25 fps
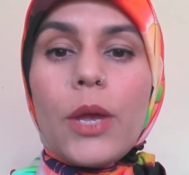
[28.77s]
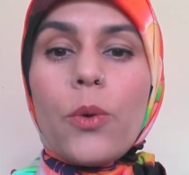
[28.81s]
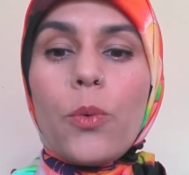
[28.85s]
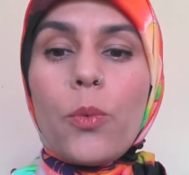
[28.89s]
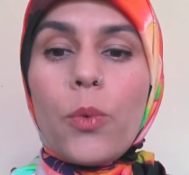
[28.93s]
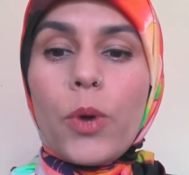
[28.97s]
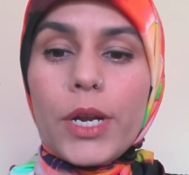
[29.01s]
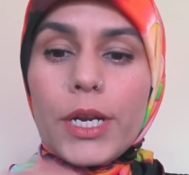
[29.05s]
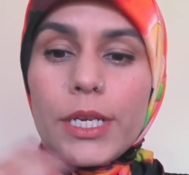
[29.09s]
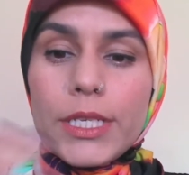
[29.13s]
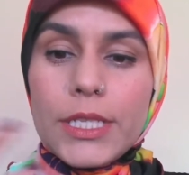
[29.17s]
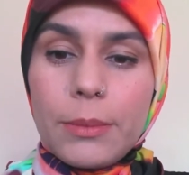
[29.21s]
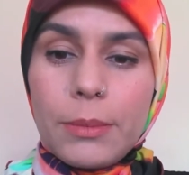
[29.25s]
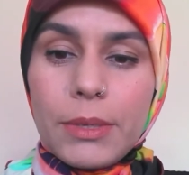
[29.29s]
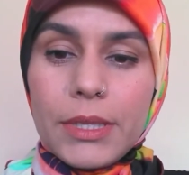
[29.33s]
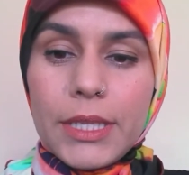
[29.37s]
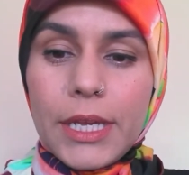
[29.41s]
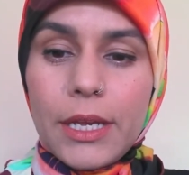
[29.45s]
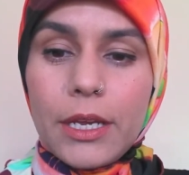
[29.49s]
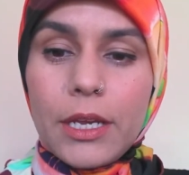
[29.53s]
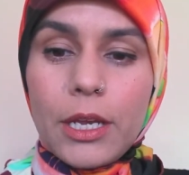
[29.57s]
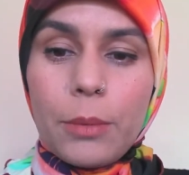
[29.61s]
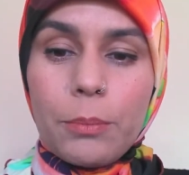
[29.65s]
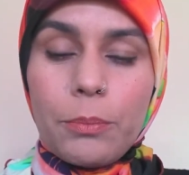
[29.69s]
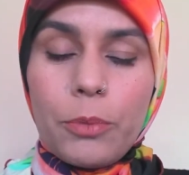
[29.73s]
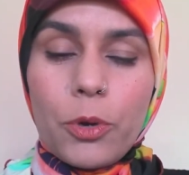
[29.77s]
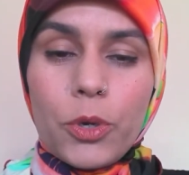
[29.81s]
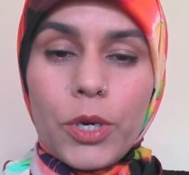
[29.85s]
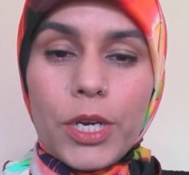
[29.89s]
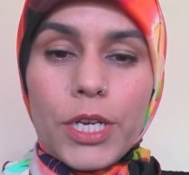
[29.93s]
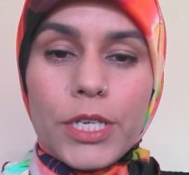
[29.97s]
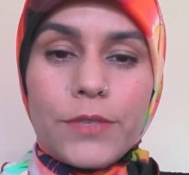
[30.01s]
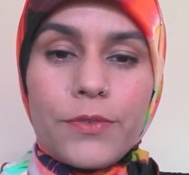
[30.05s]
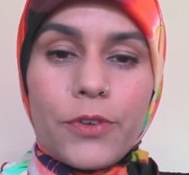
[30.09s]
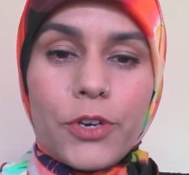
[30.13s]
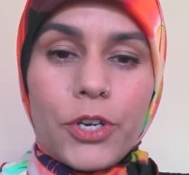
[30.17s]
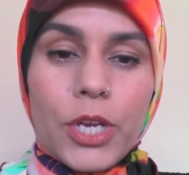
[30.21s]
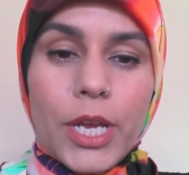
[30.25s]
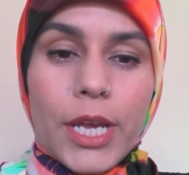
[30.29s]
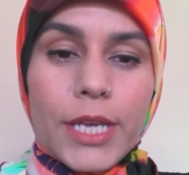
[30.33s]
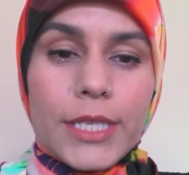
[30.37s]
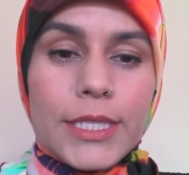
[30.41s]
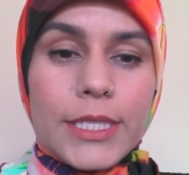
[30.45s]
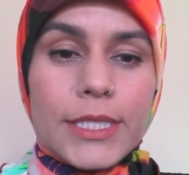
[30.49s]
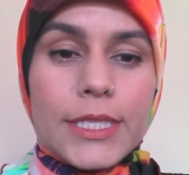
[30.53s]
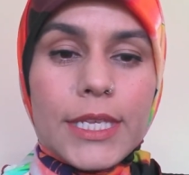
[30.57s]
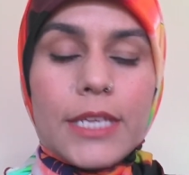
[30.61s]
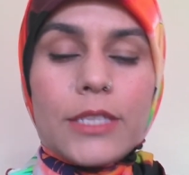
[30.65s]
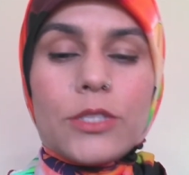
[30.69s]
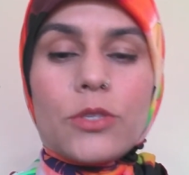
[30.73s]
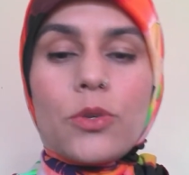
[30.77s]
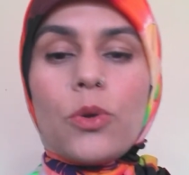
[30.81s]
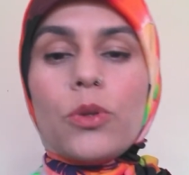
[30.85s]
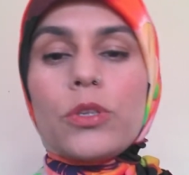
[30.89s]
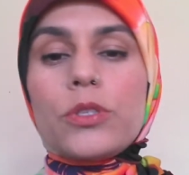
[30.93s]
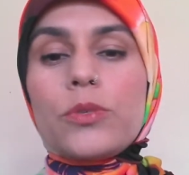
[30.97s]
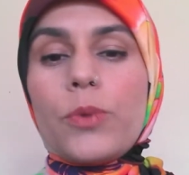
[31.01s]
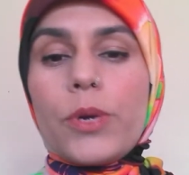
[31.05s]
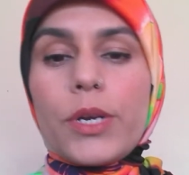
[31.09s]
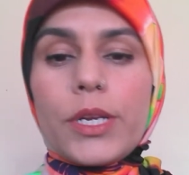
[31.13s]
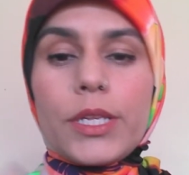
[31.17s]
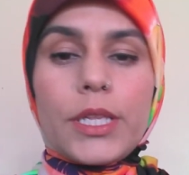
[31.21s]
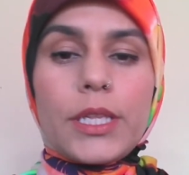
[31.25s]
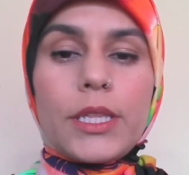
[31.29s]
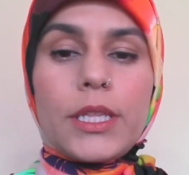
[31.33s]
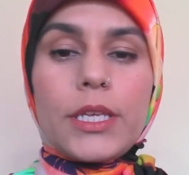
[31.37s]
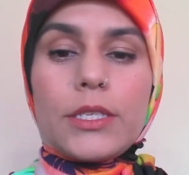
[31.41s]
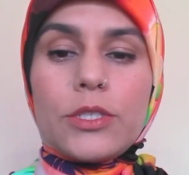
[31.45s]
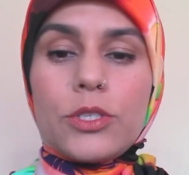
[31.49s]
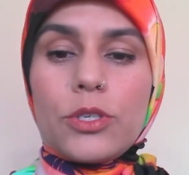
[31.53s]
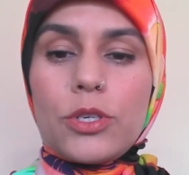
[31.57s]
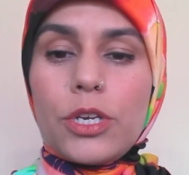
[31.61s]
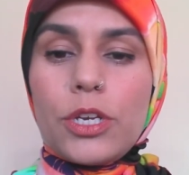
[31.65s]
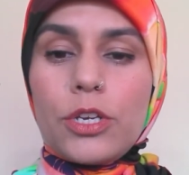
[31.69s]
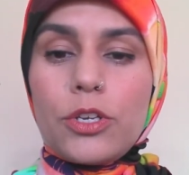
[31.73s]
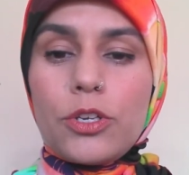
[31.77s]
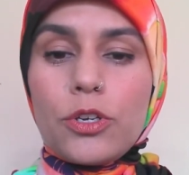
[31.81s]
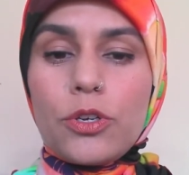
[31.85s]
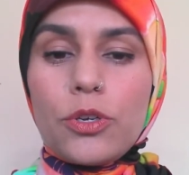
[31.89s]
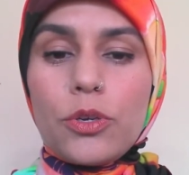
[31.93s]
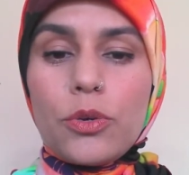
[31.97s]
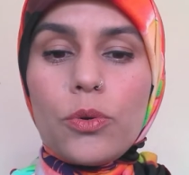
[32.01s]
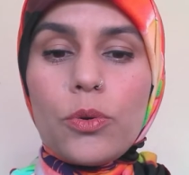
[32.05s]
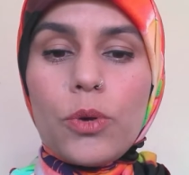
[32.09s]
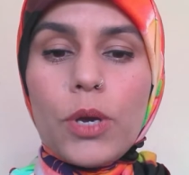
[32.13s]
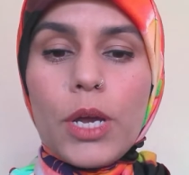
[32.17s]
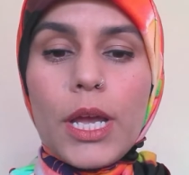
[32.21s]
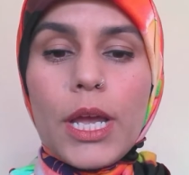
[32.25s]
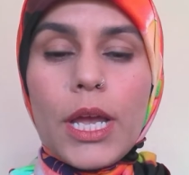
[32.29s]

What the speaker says: What are some of the components for your exercise goals? What are the things you need to do?